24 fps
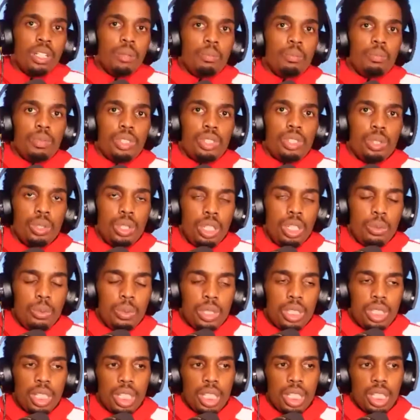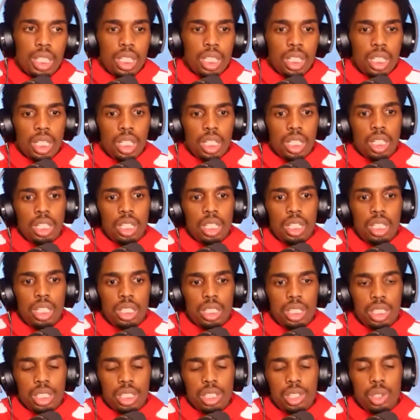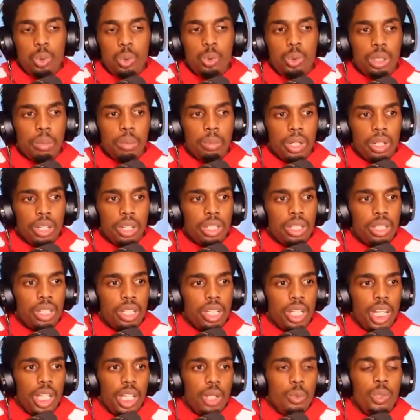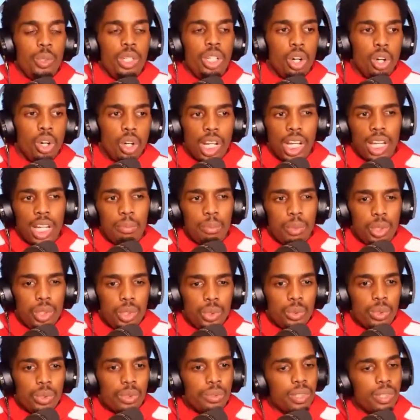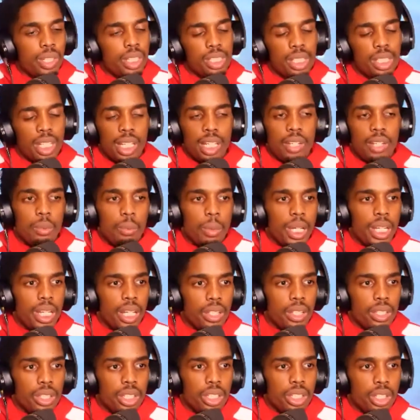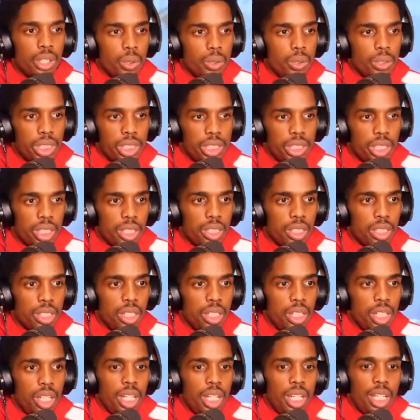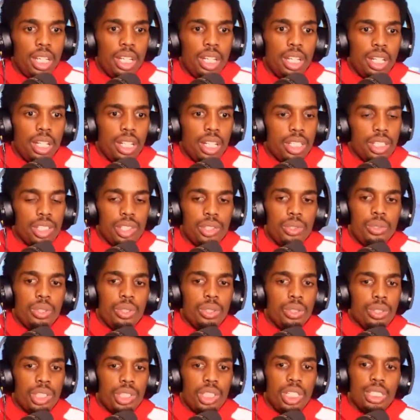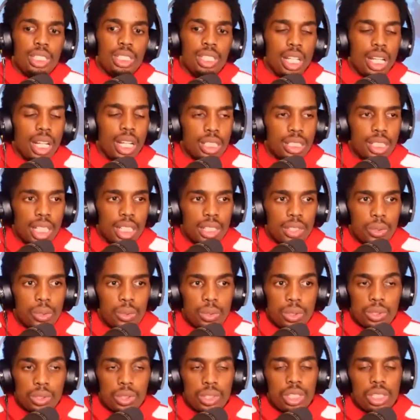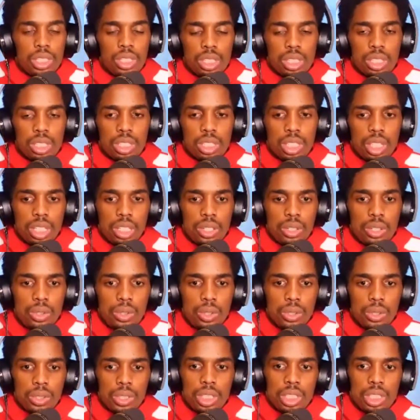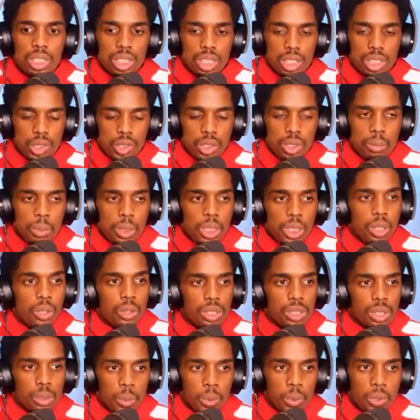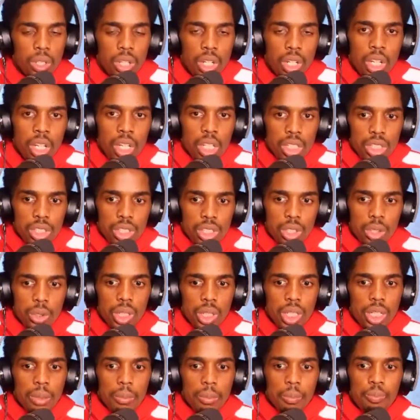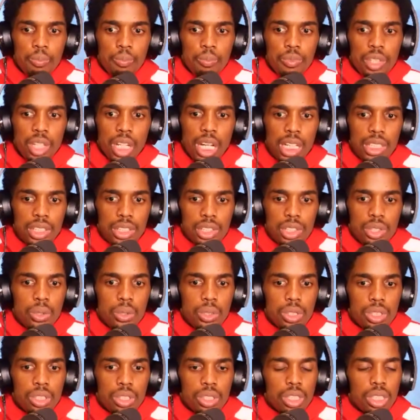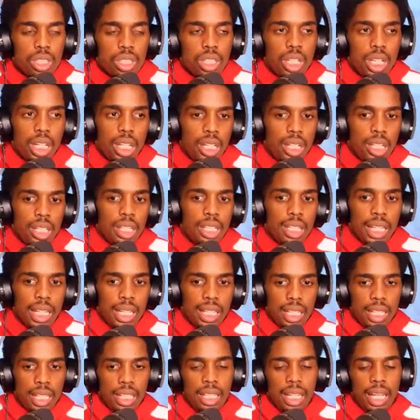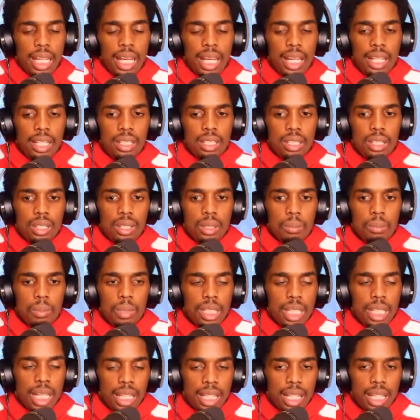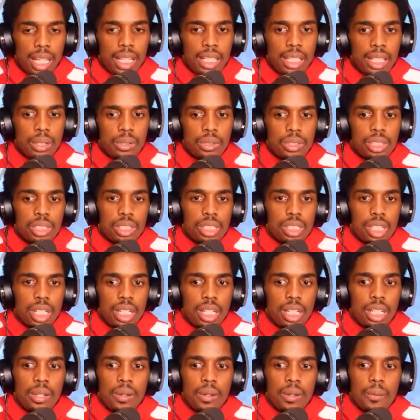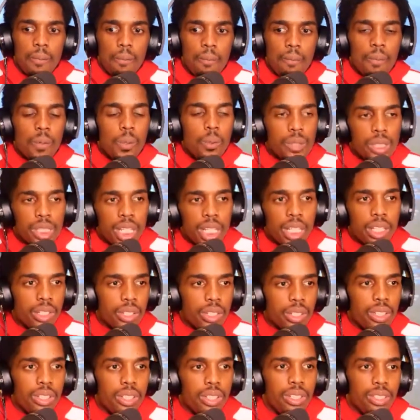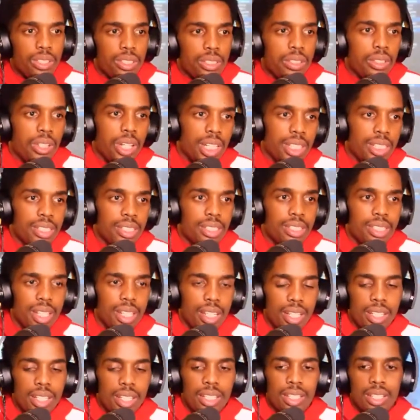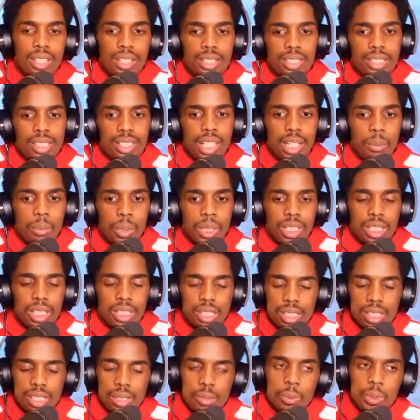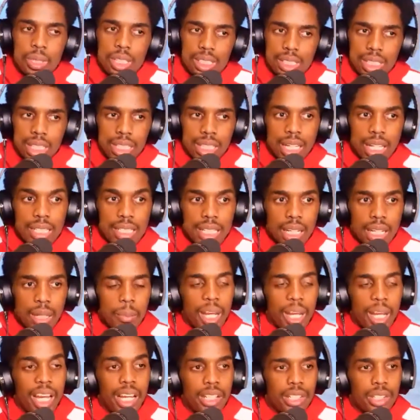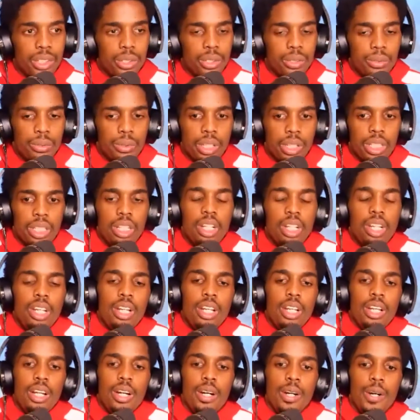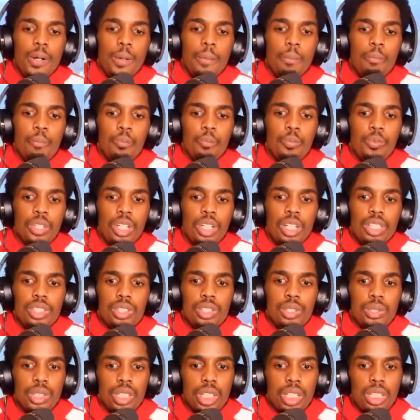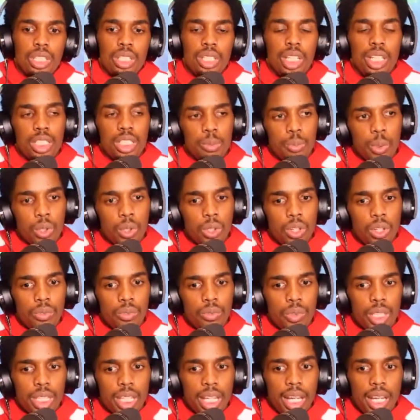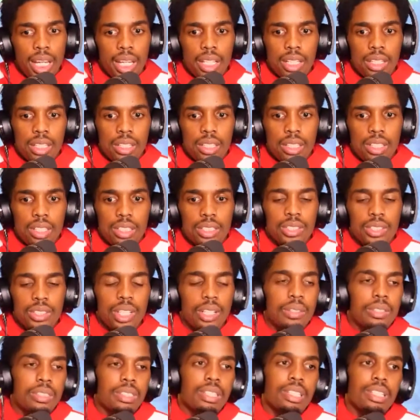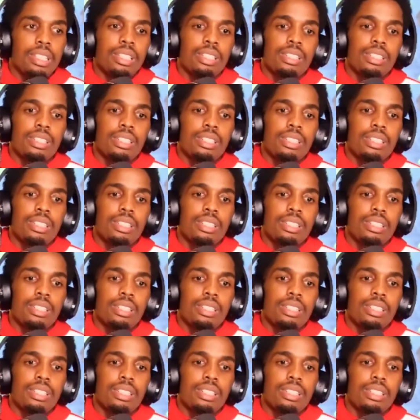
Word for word: so it was like, uh, it's this hookah bar and we all had mutual friends like everybody out there knows each other and uh, you know she has a lot of tattoos so she's uh, you know she's extremely noticeable so um, I just noticed her in, like in that um, in that light, and I was just like, who is that girl? You know, I just stayed stayed my distance because at that time I had a girlfriend. Um, so then things broke off with that. So I was like,